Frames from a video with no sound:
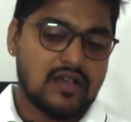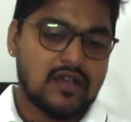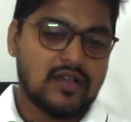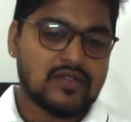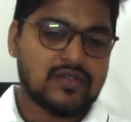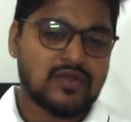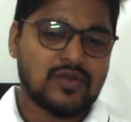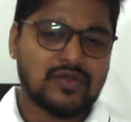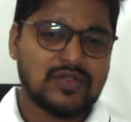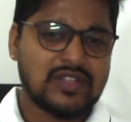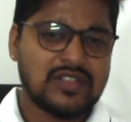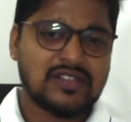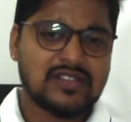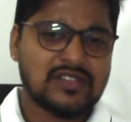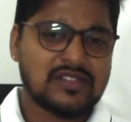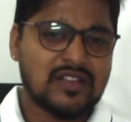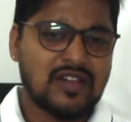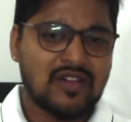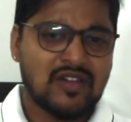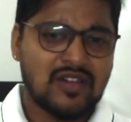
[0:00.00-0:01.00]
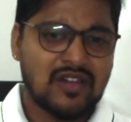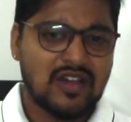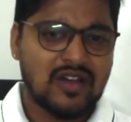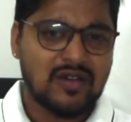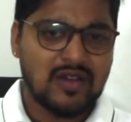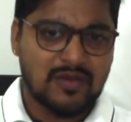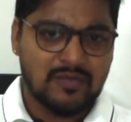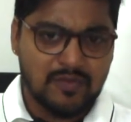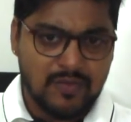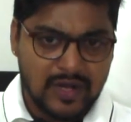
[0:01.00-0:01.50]
So this is all
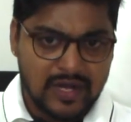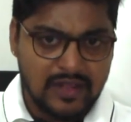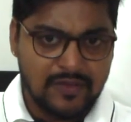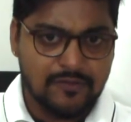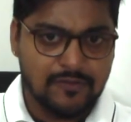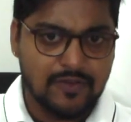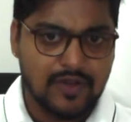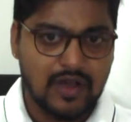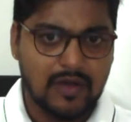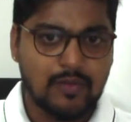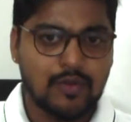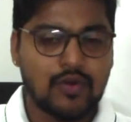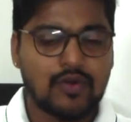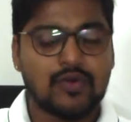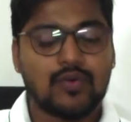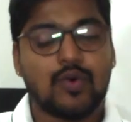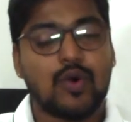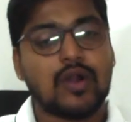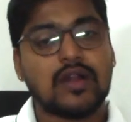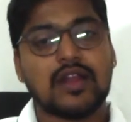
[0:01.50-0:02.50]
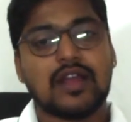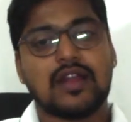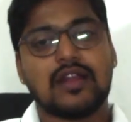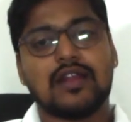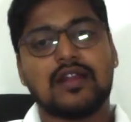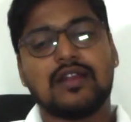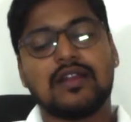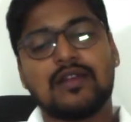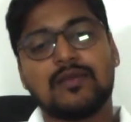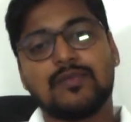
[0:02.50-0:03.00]
a brief about what an
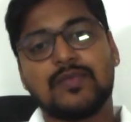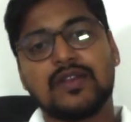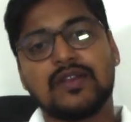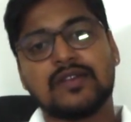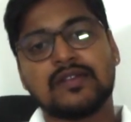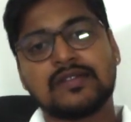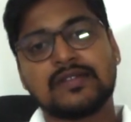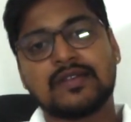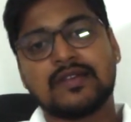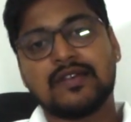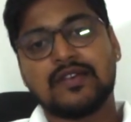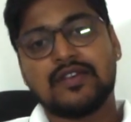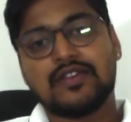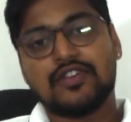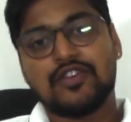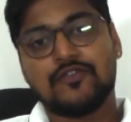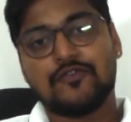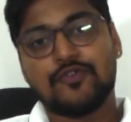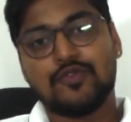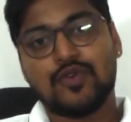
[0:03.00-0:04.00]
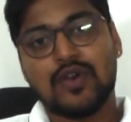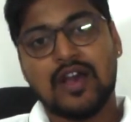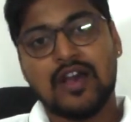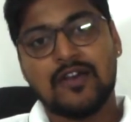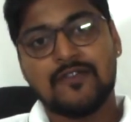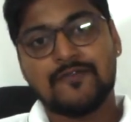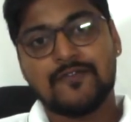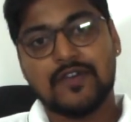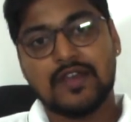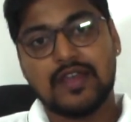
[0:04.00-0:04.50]
LLP is. If you
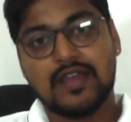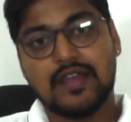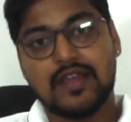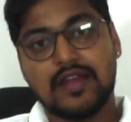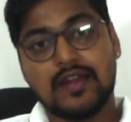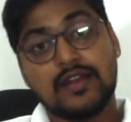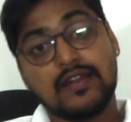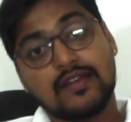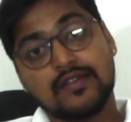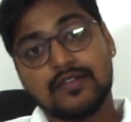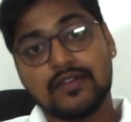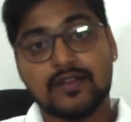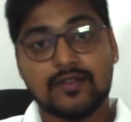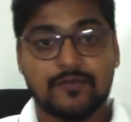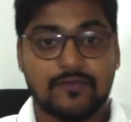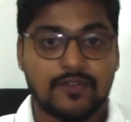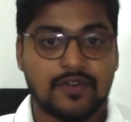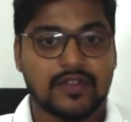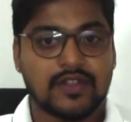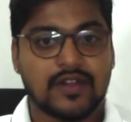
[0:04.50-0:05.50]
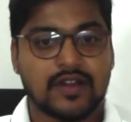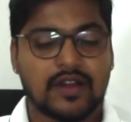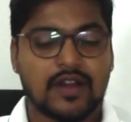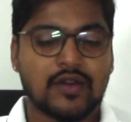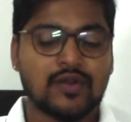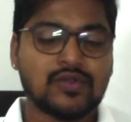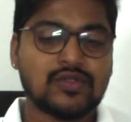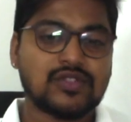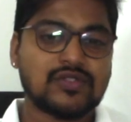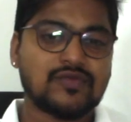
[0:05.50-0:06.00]
have any other further
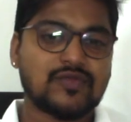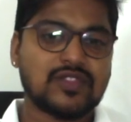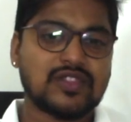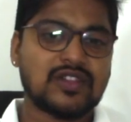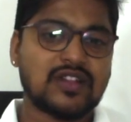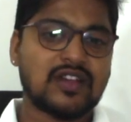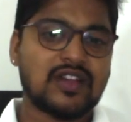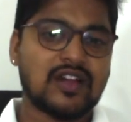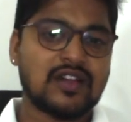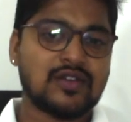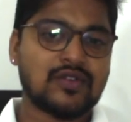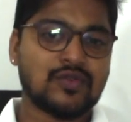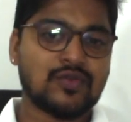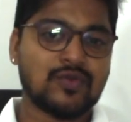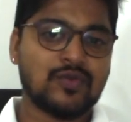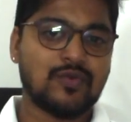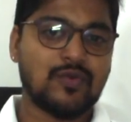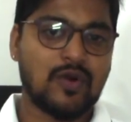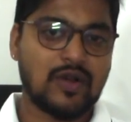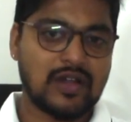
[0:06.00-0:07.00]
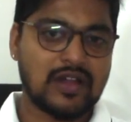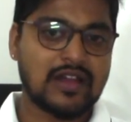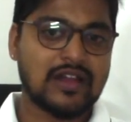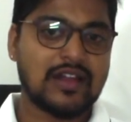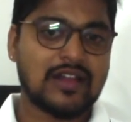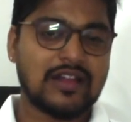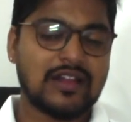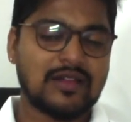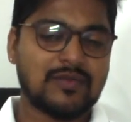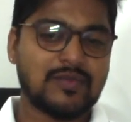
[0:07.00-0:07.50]
doubts with regard to what an
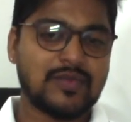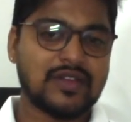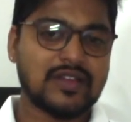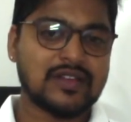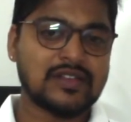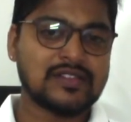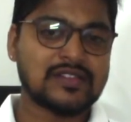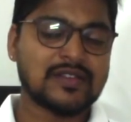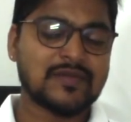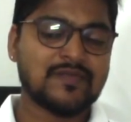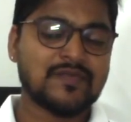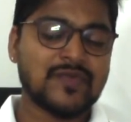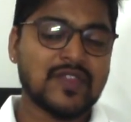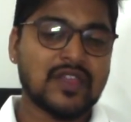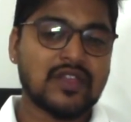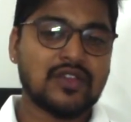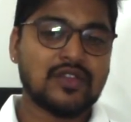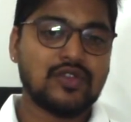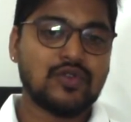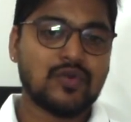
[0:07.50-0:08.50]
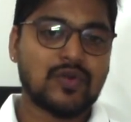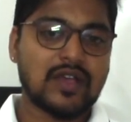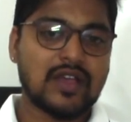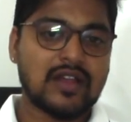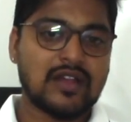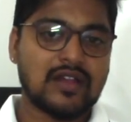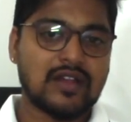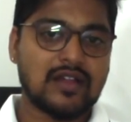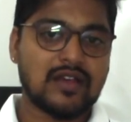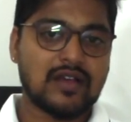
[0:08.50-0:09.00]
LLP is, you
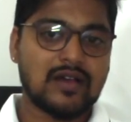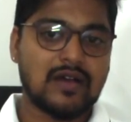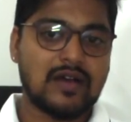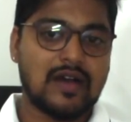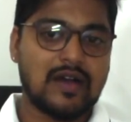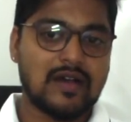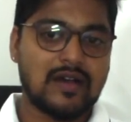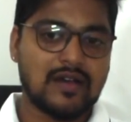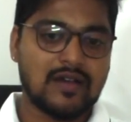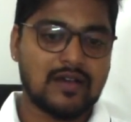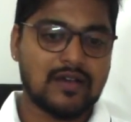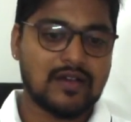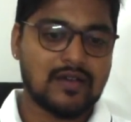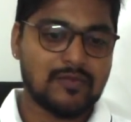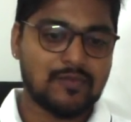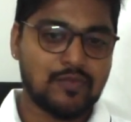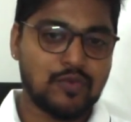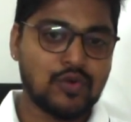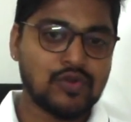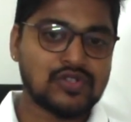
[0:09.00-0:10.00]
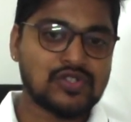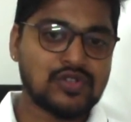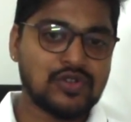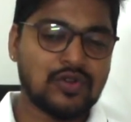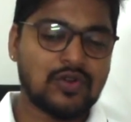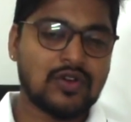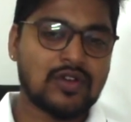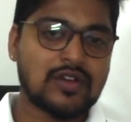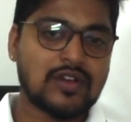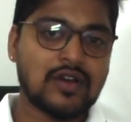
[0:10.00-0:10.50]
can post
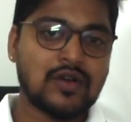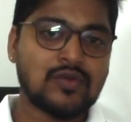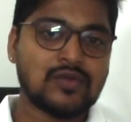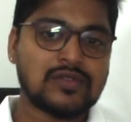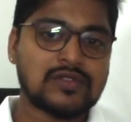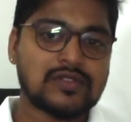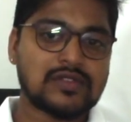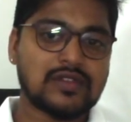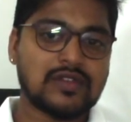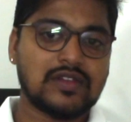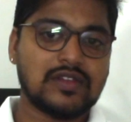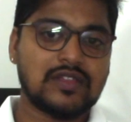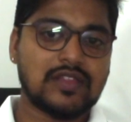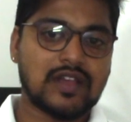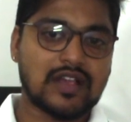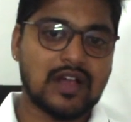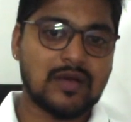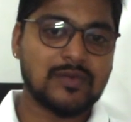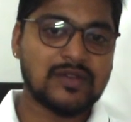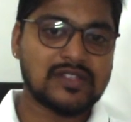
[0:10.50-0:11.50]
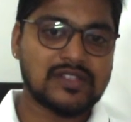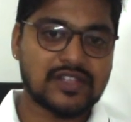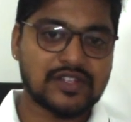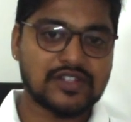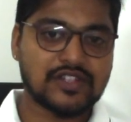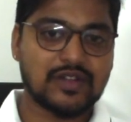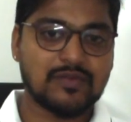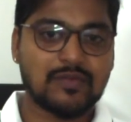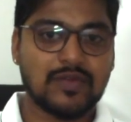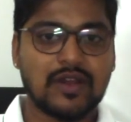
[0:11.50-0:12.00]
your doubts in the comment
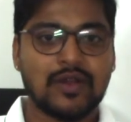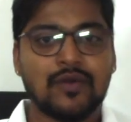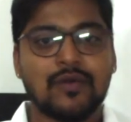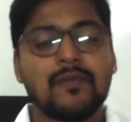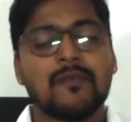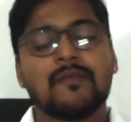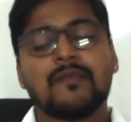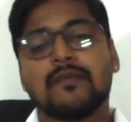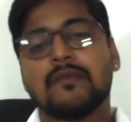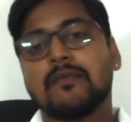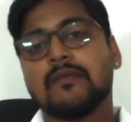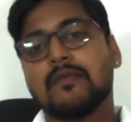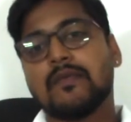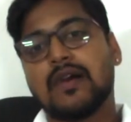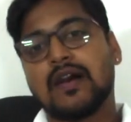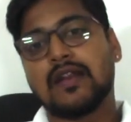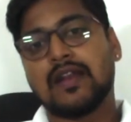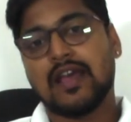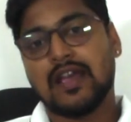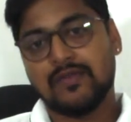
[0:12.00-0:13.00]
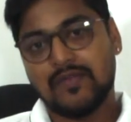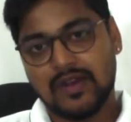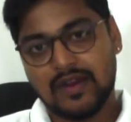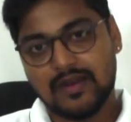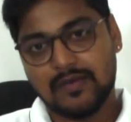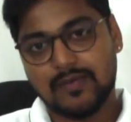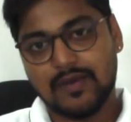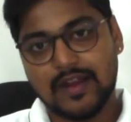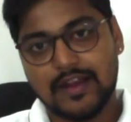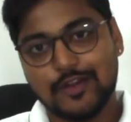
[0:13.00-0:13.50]
section below and I will
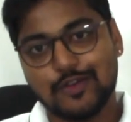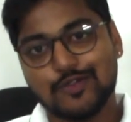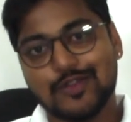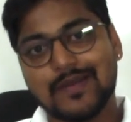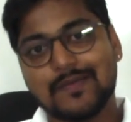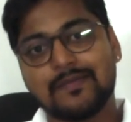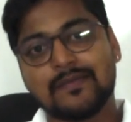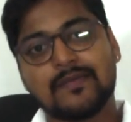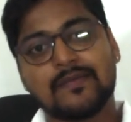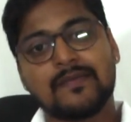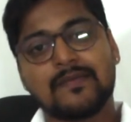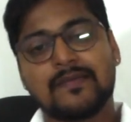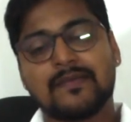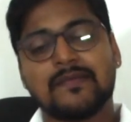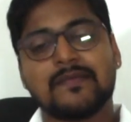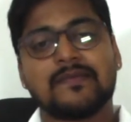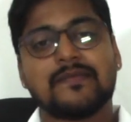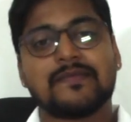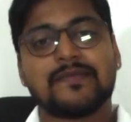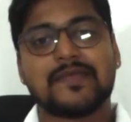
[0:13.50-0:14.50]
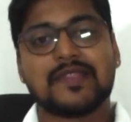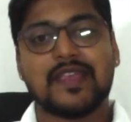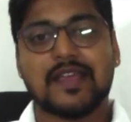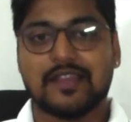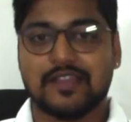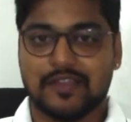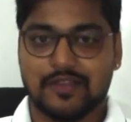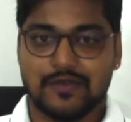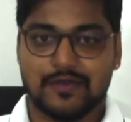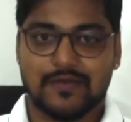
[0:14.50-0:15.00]
reply to them.
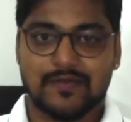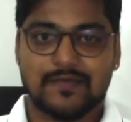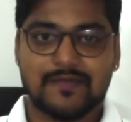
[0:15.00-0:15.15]
Thank you.